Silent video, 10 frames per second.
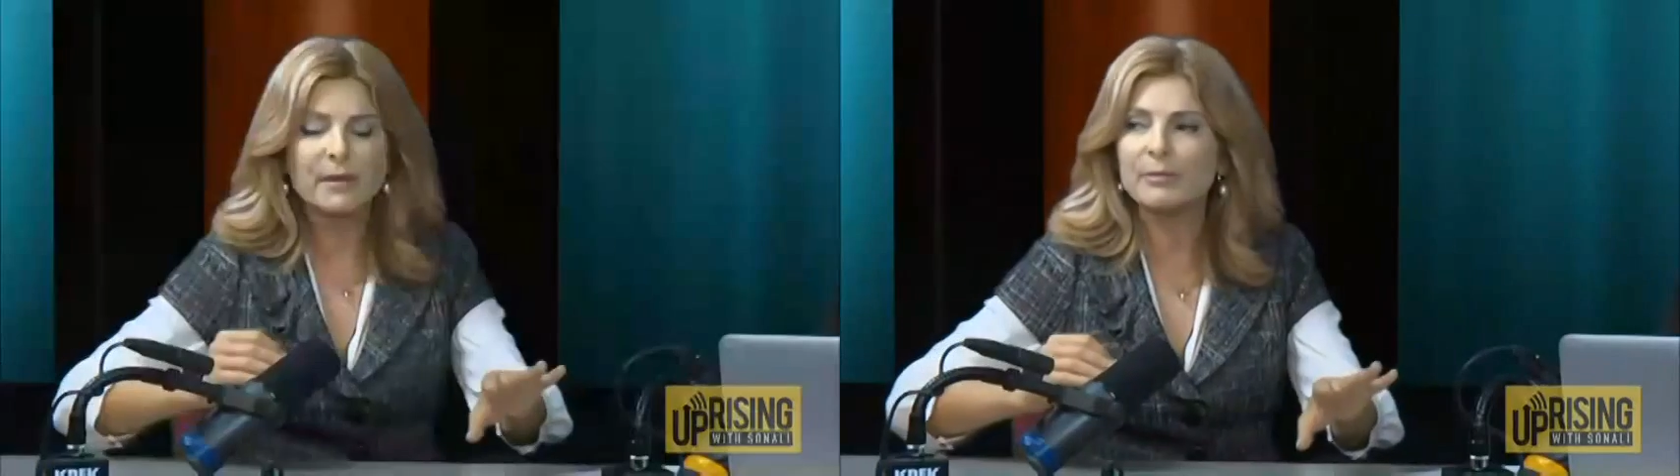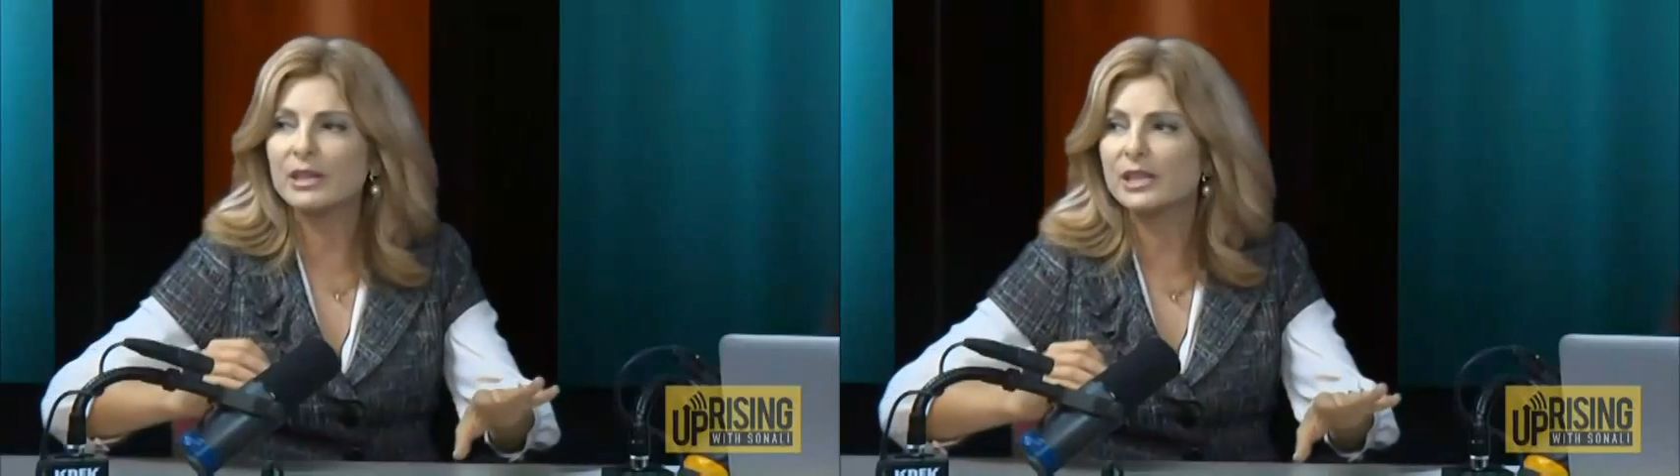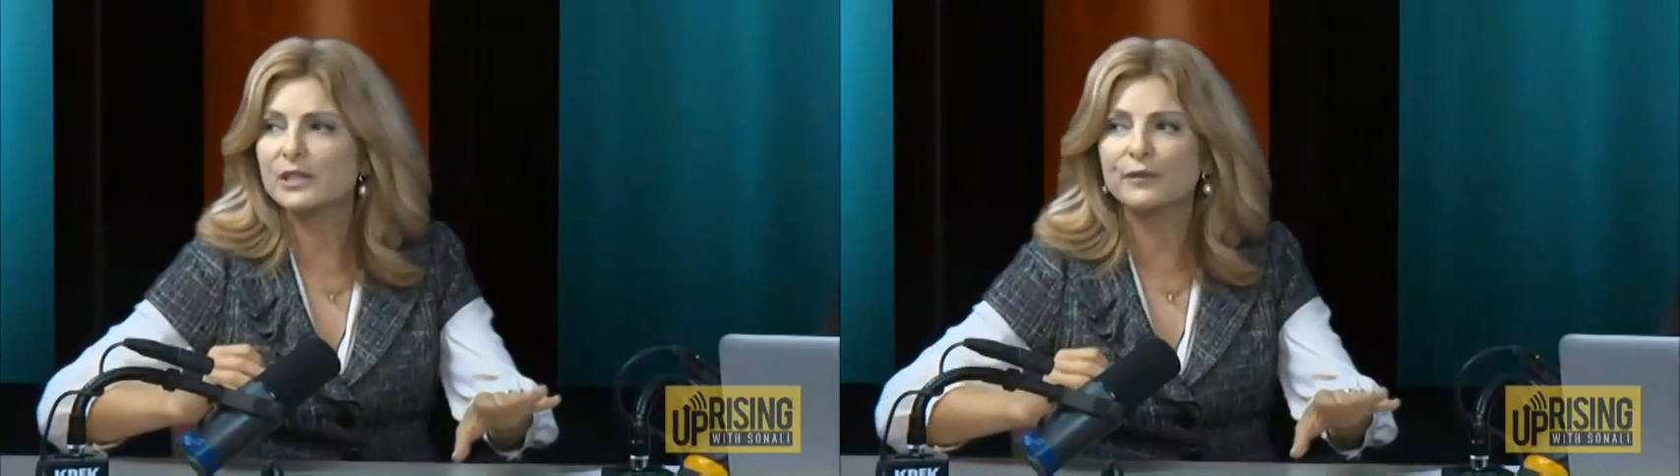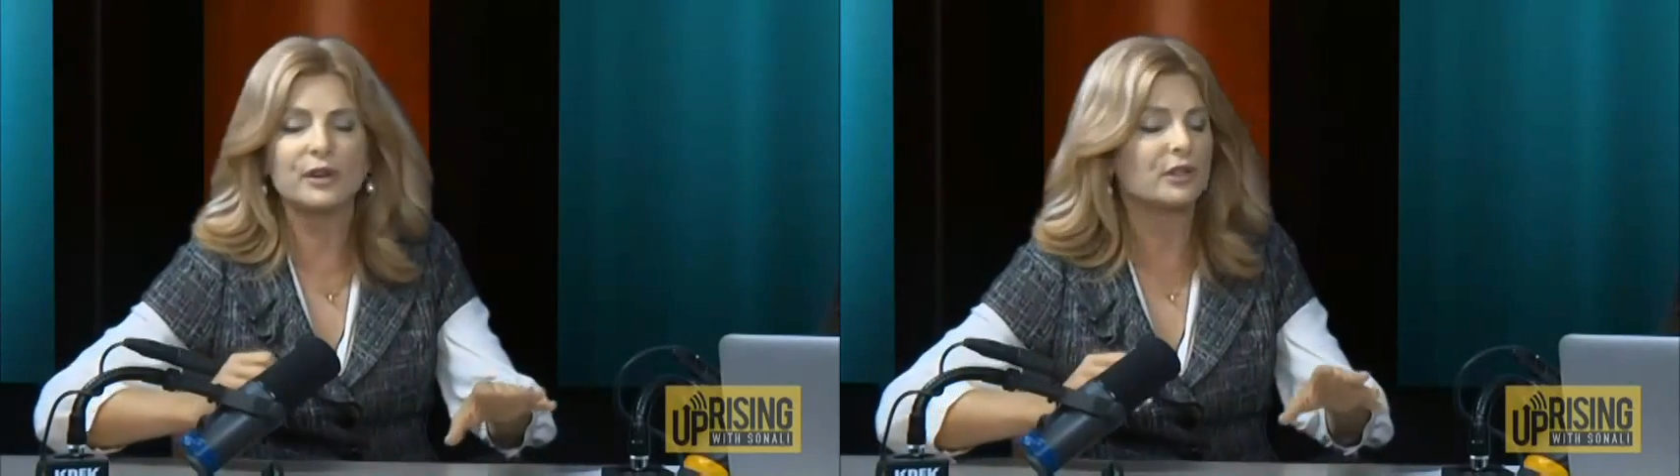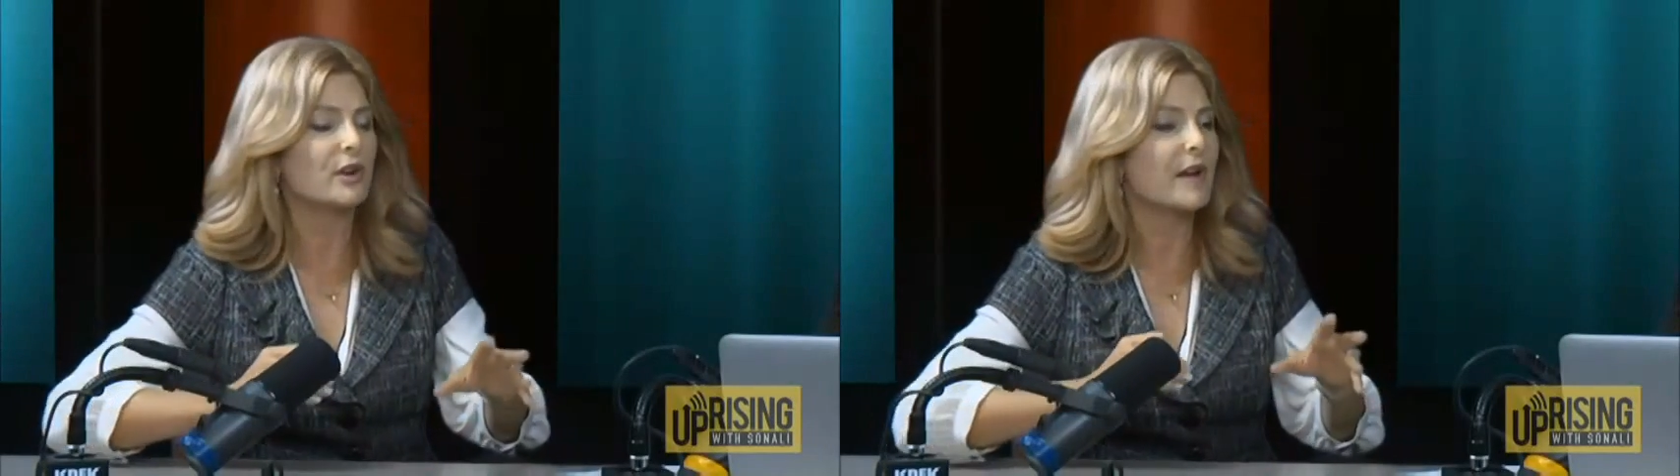Maybe this
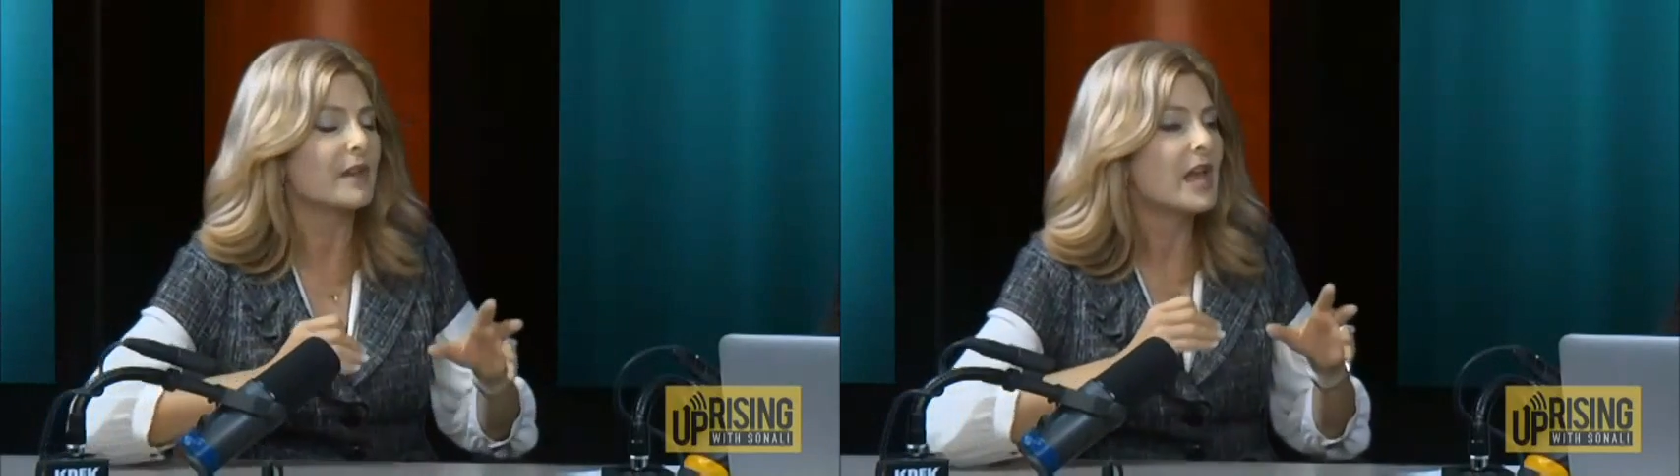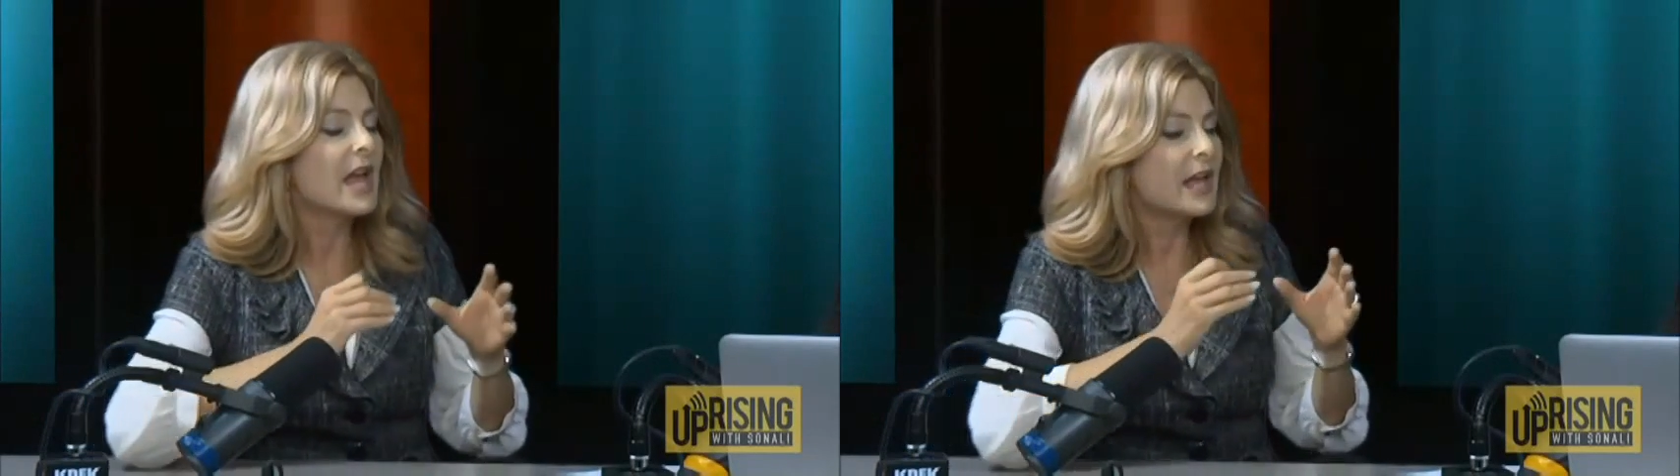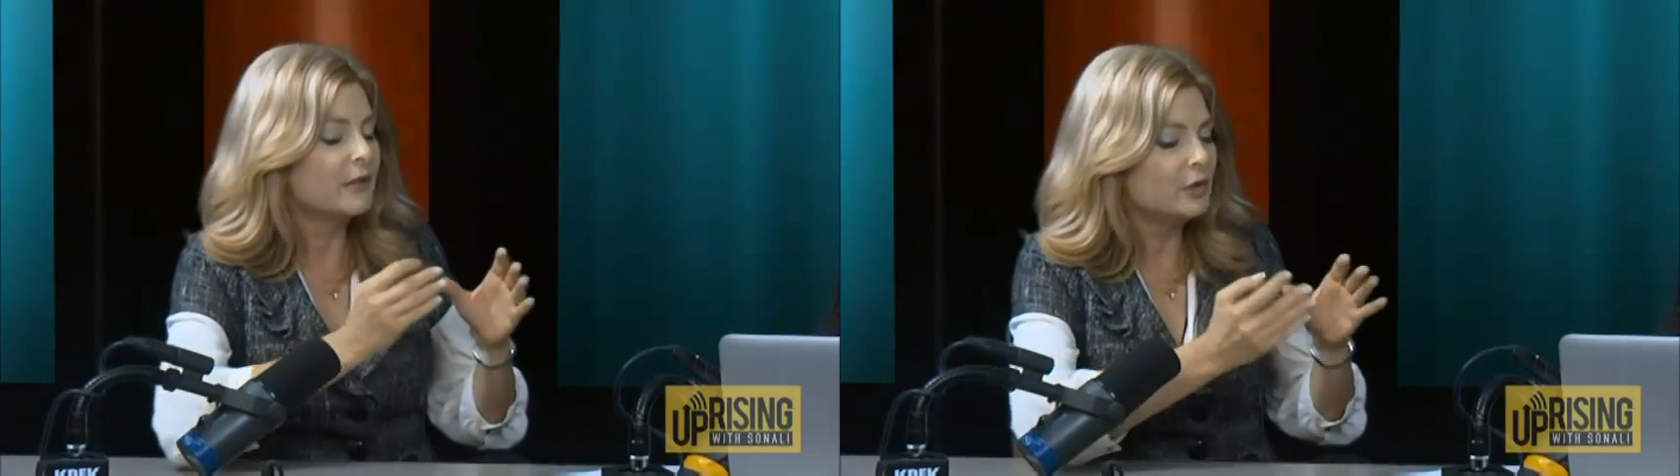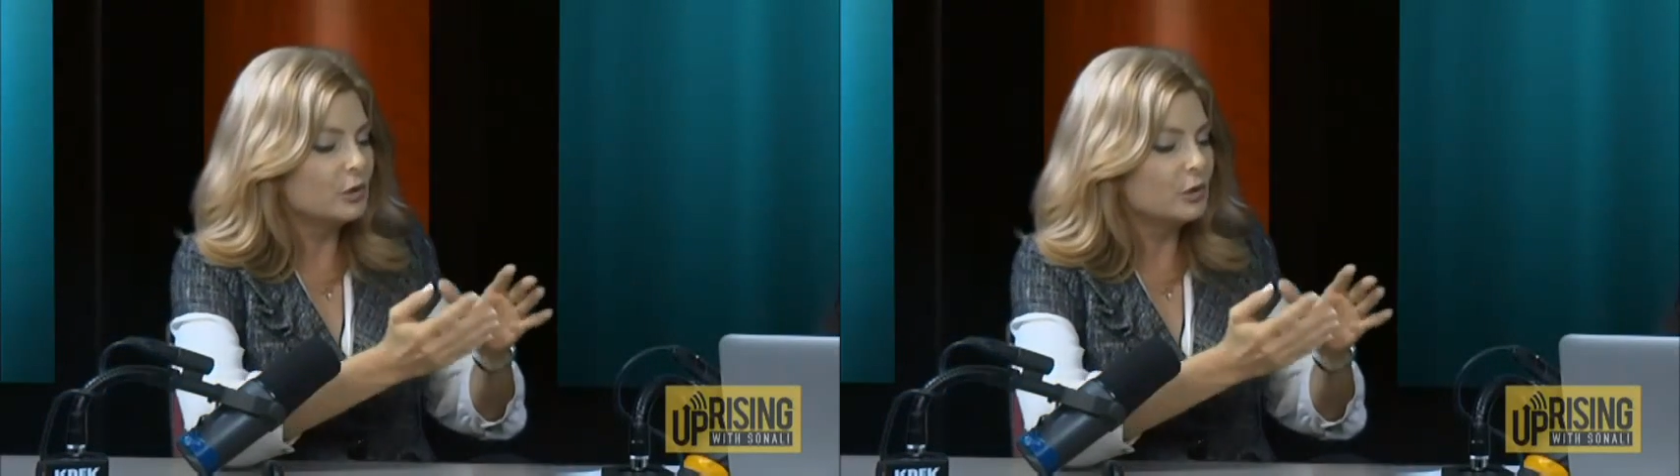photograph. And if you